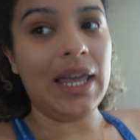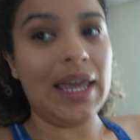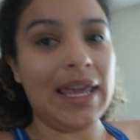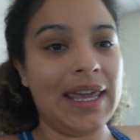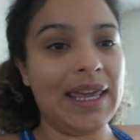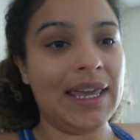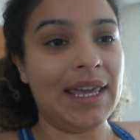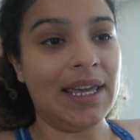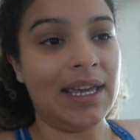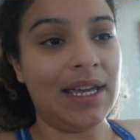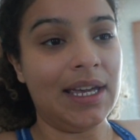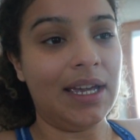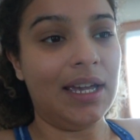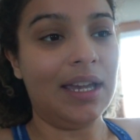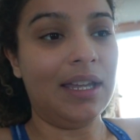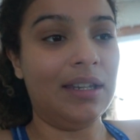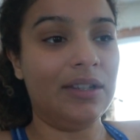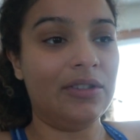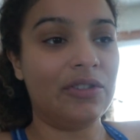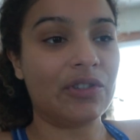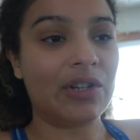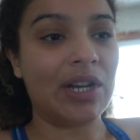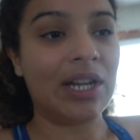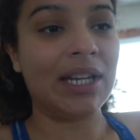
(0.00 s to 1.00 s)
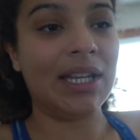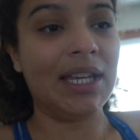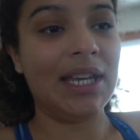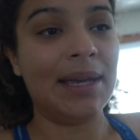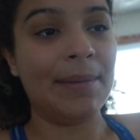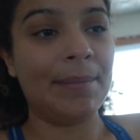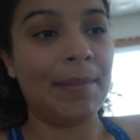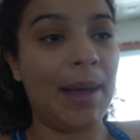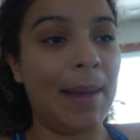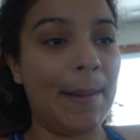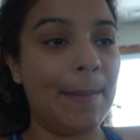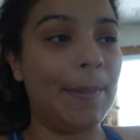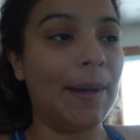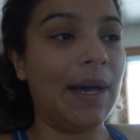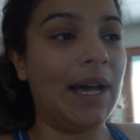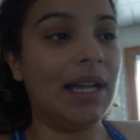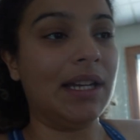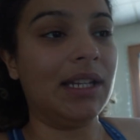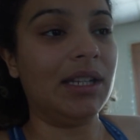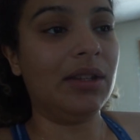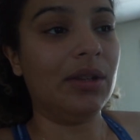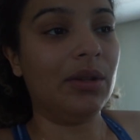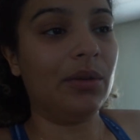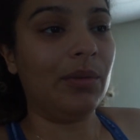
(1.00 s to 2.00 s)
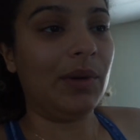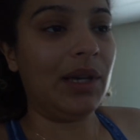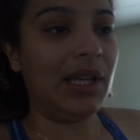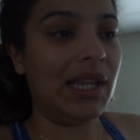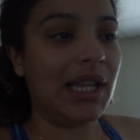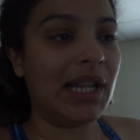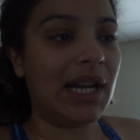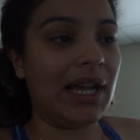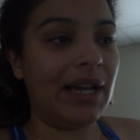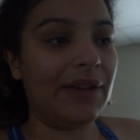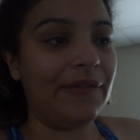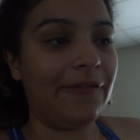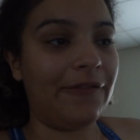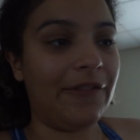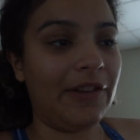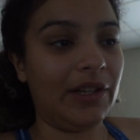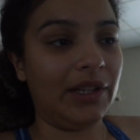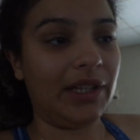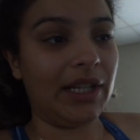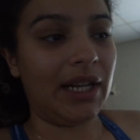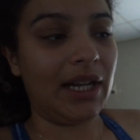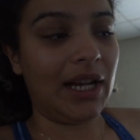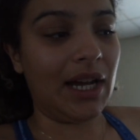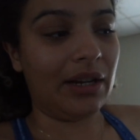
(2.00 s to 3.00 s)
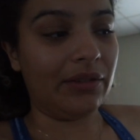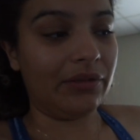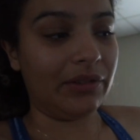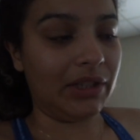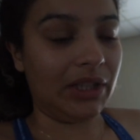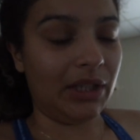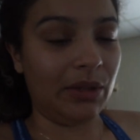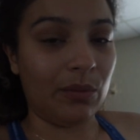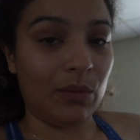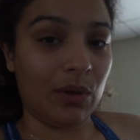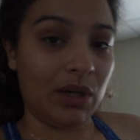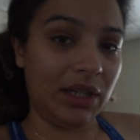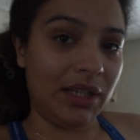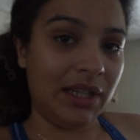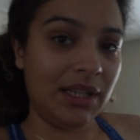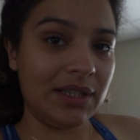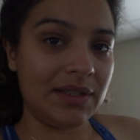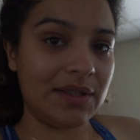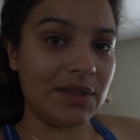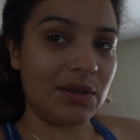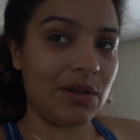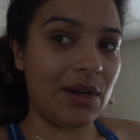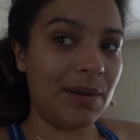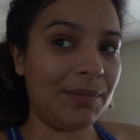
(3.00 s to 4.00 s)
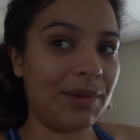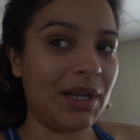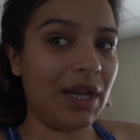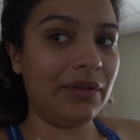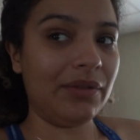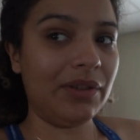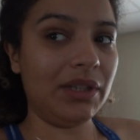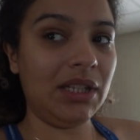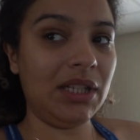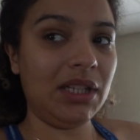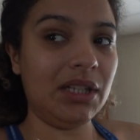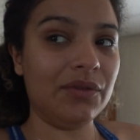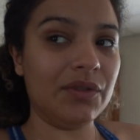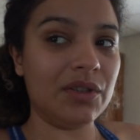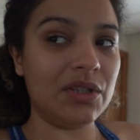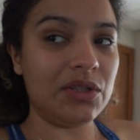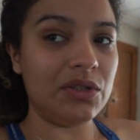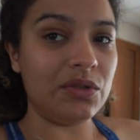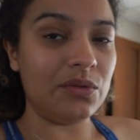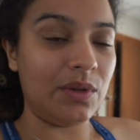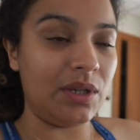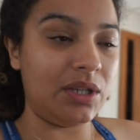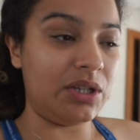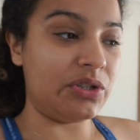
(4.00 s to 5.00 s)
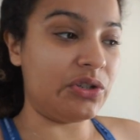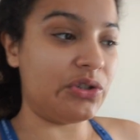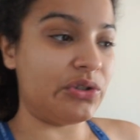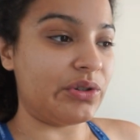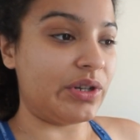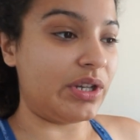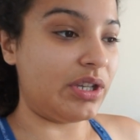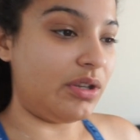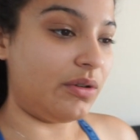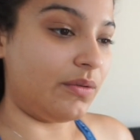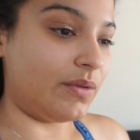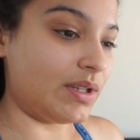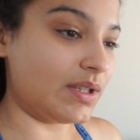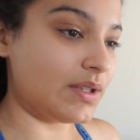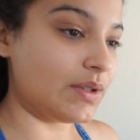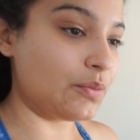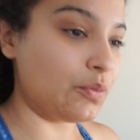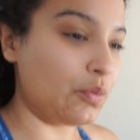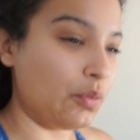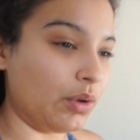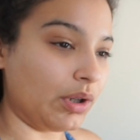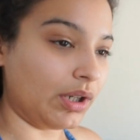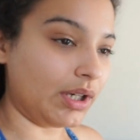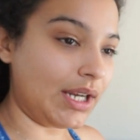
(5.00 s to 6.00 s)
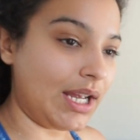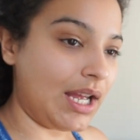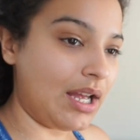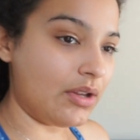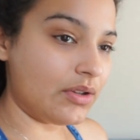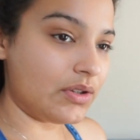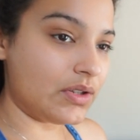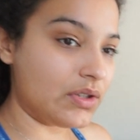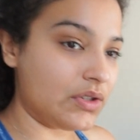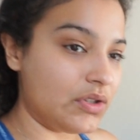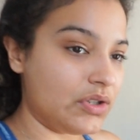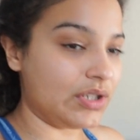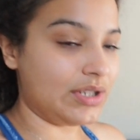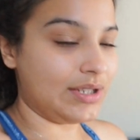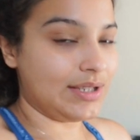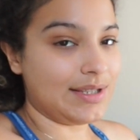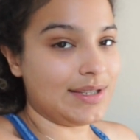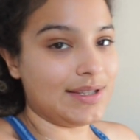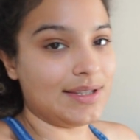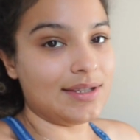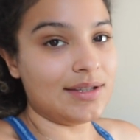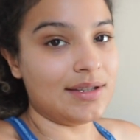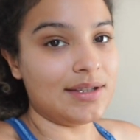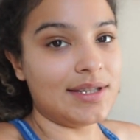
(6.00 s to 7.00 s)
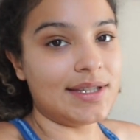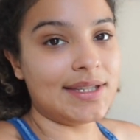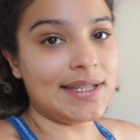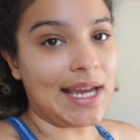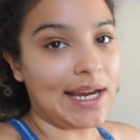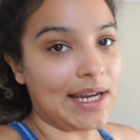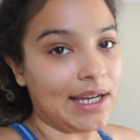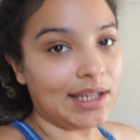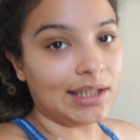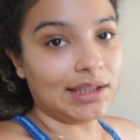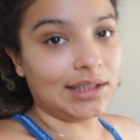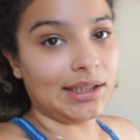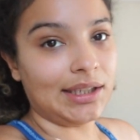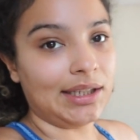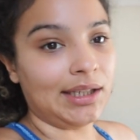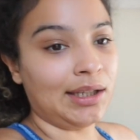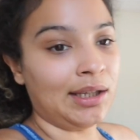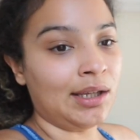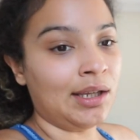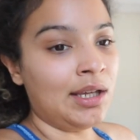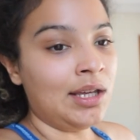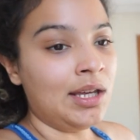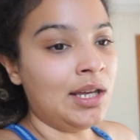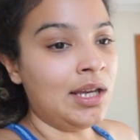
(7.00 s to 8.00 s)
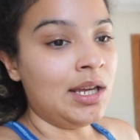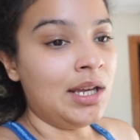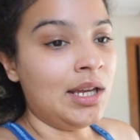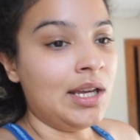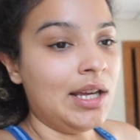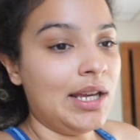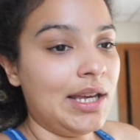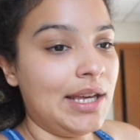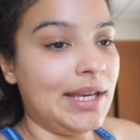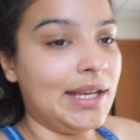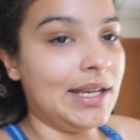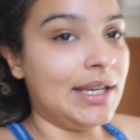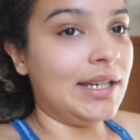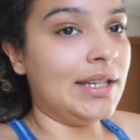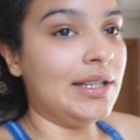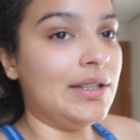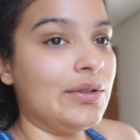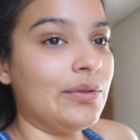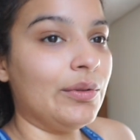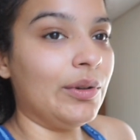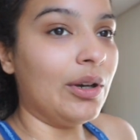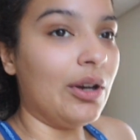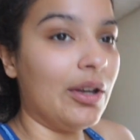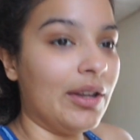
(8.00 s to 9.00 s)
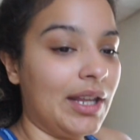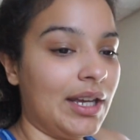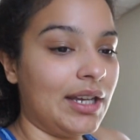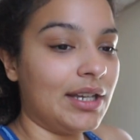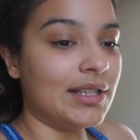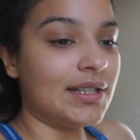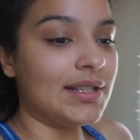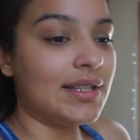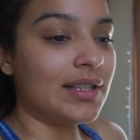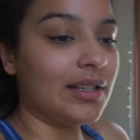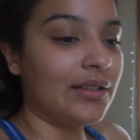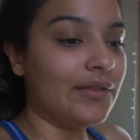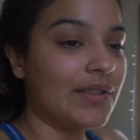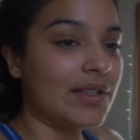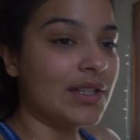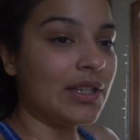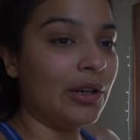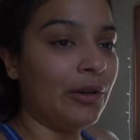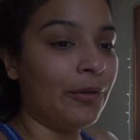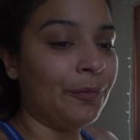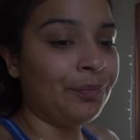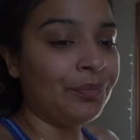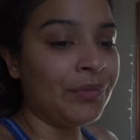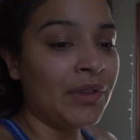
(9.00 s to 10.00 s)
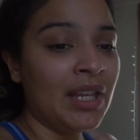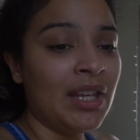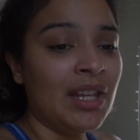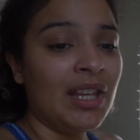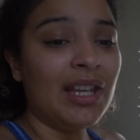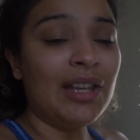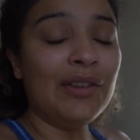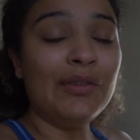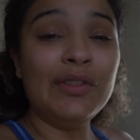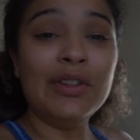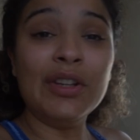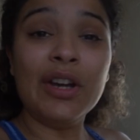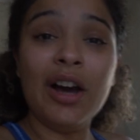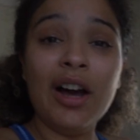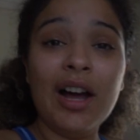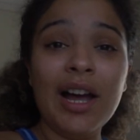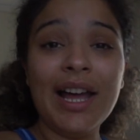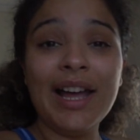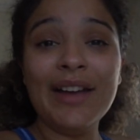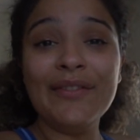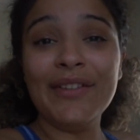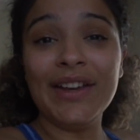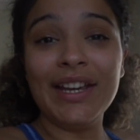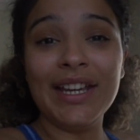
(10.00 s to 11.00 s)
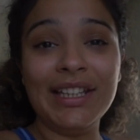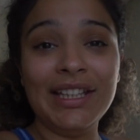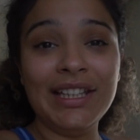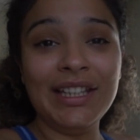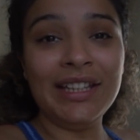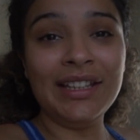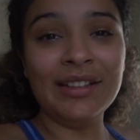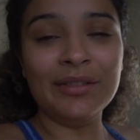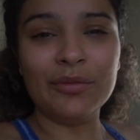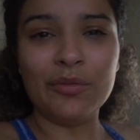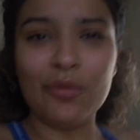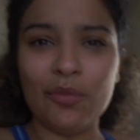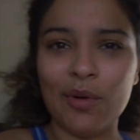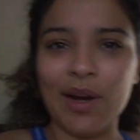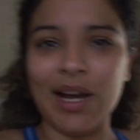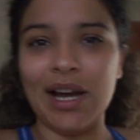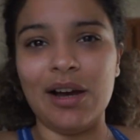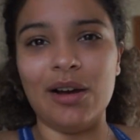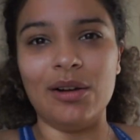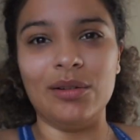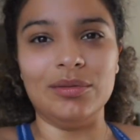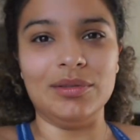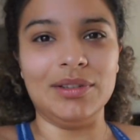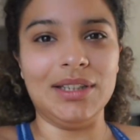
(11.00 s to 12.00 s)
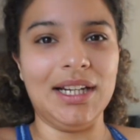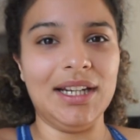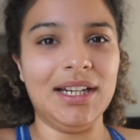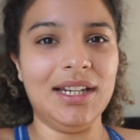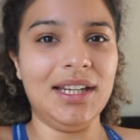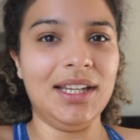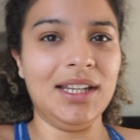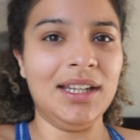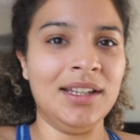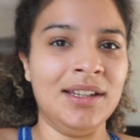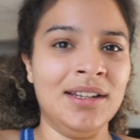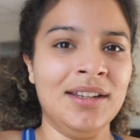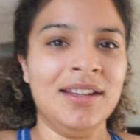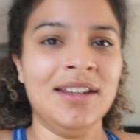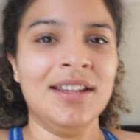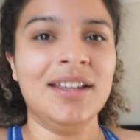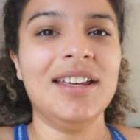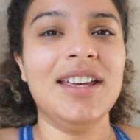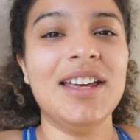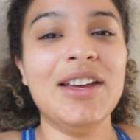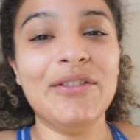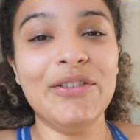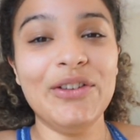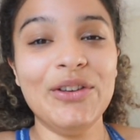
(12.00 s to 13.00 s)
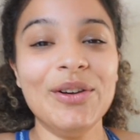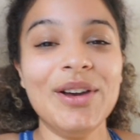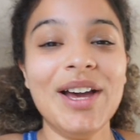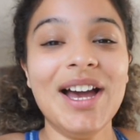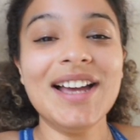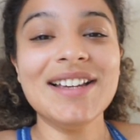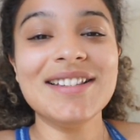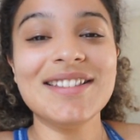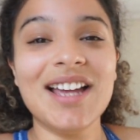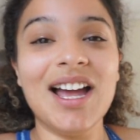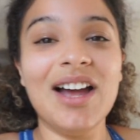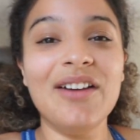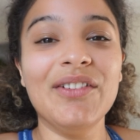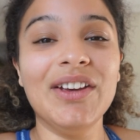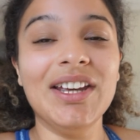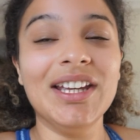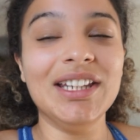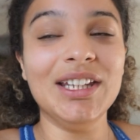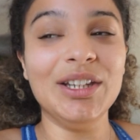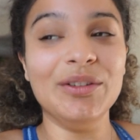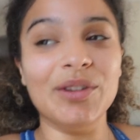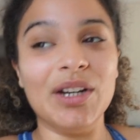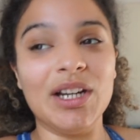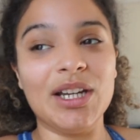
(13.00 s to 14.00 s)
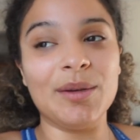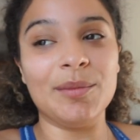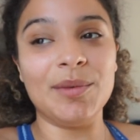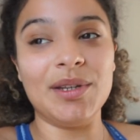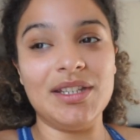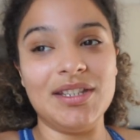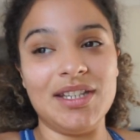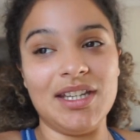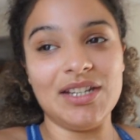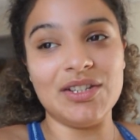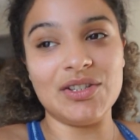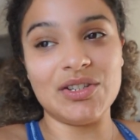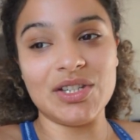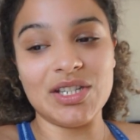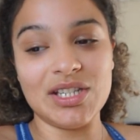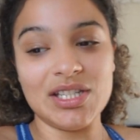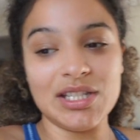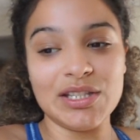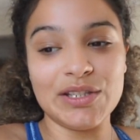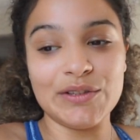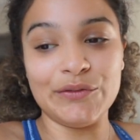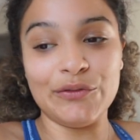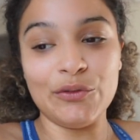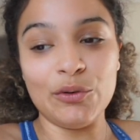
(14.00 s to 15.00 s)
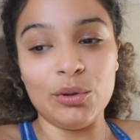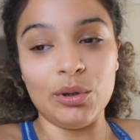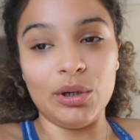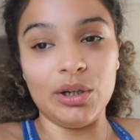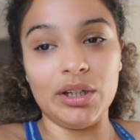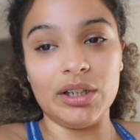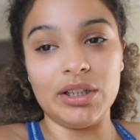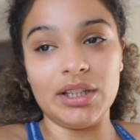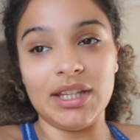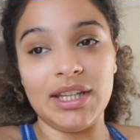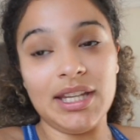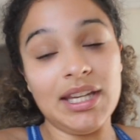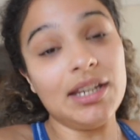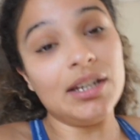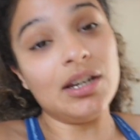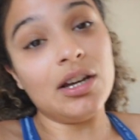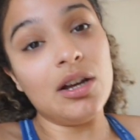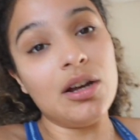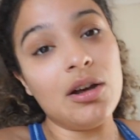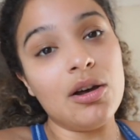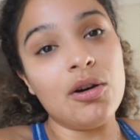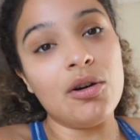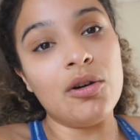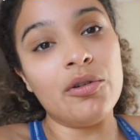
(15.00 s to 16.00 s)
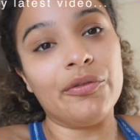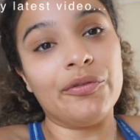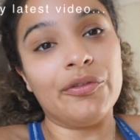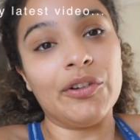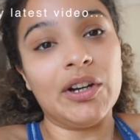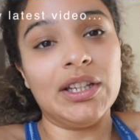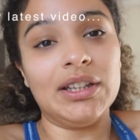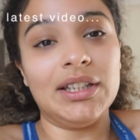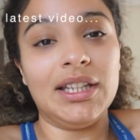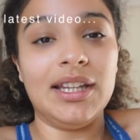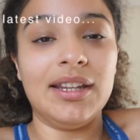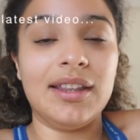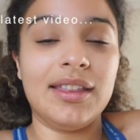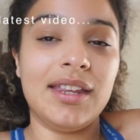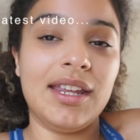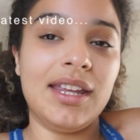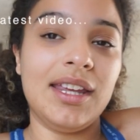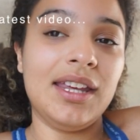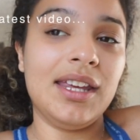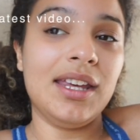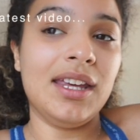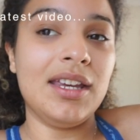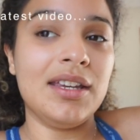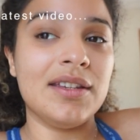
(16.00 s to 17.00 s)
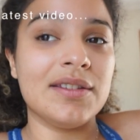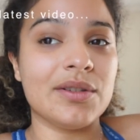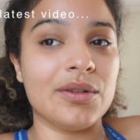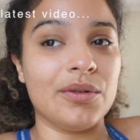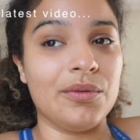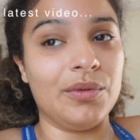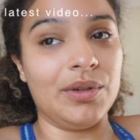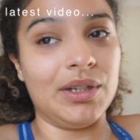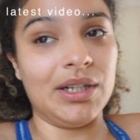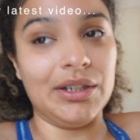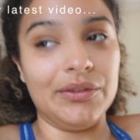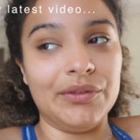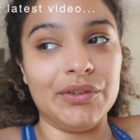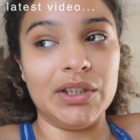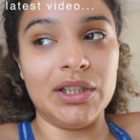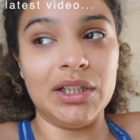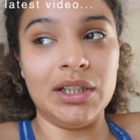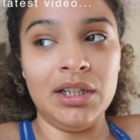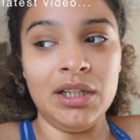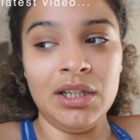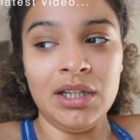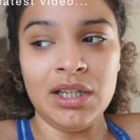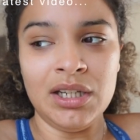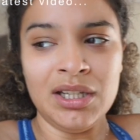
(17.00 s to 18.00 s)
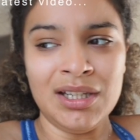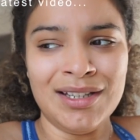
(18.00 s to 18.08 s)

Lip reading: and trying to get my body the way that I feel like I really want it. So I'm not really even doing strenuous workouts, just cycling and doing all that good stuff. So if y'all have any, wow, lighting, if you guys have any recommendations for keto friendly things or whatever,